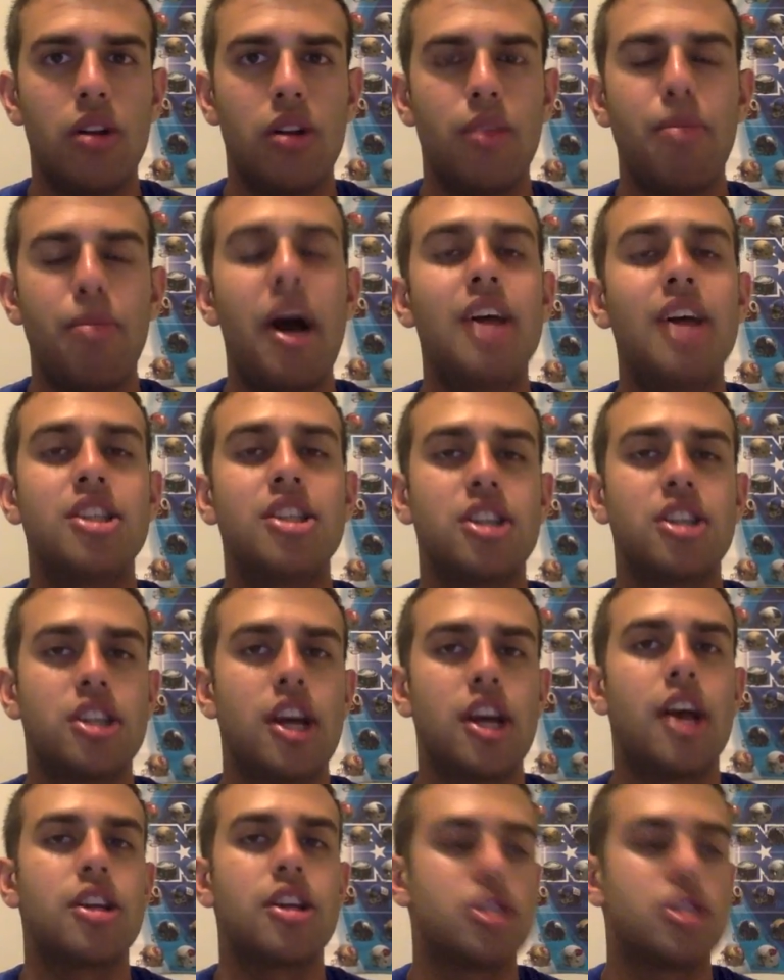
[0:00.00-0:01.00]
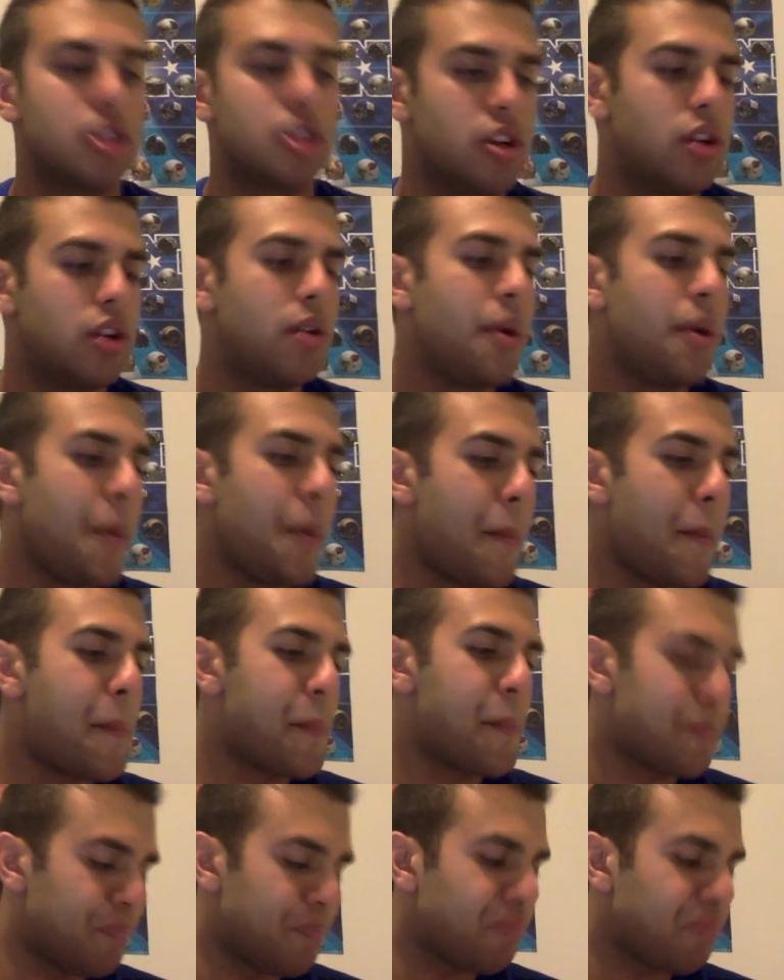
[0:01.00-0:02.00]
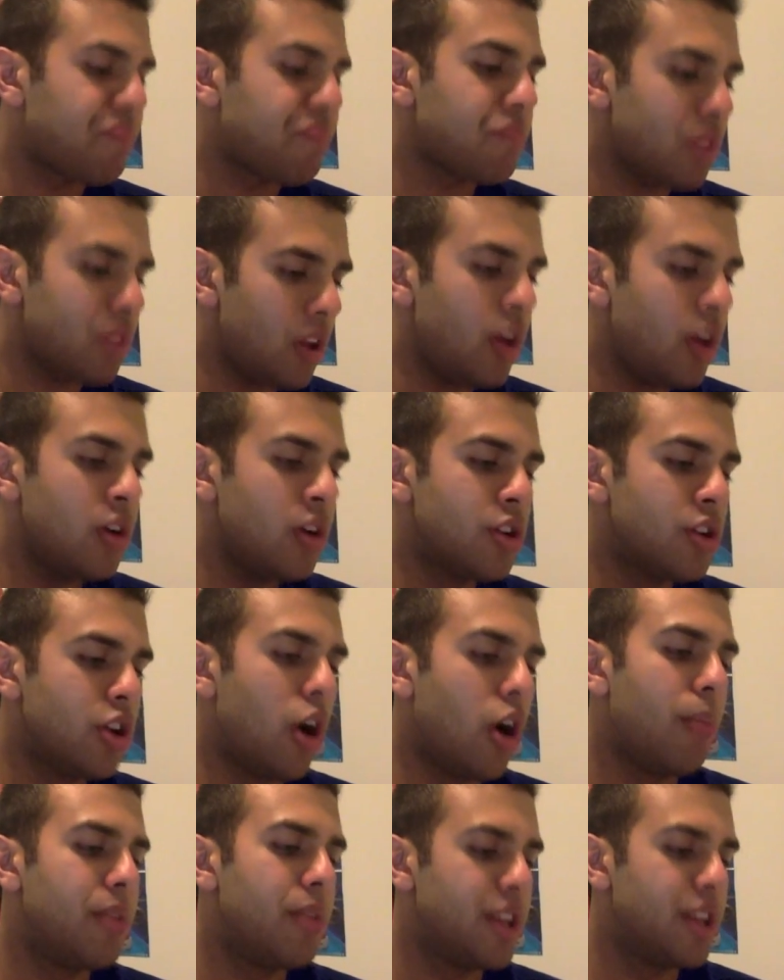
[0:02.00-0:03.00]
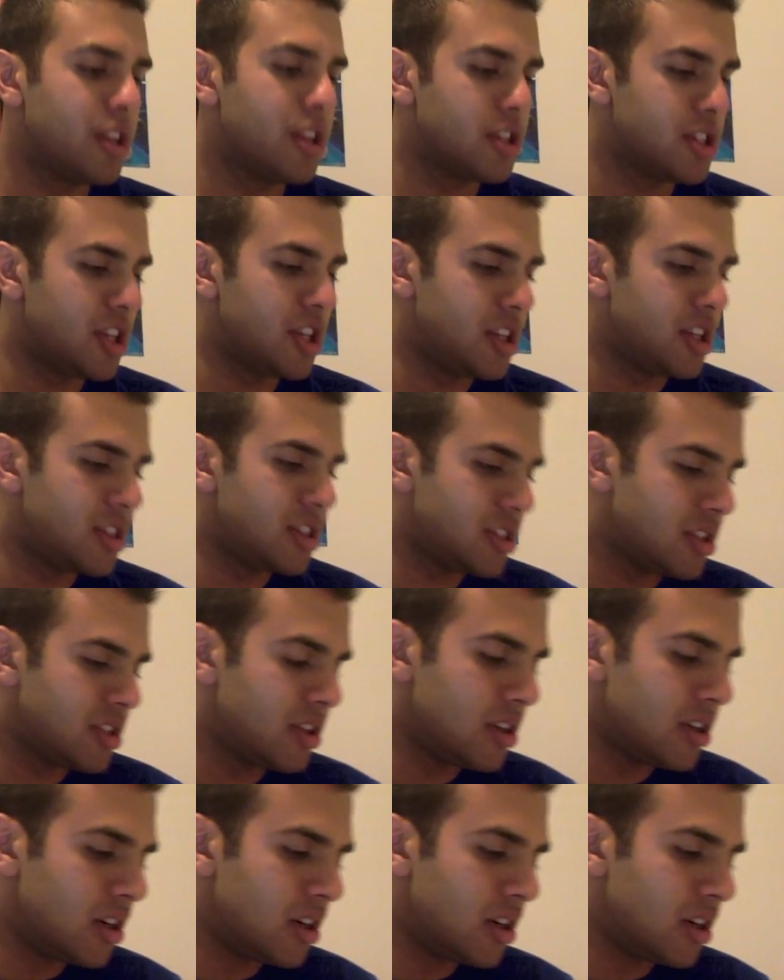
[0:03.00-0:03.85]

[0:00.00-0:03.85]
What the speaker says: The passing attack is going to dominate the Saints.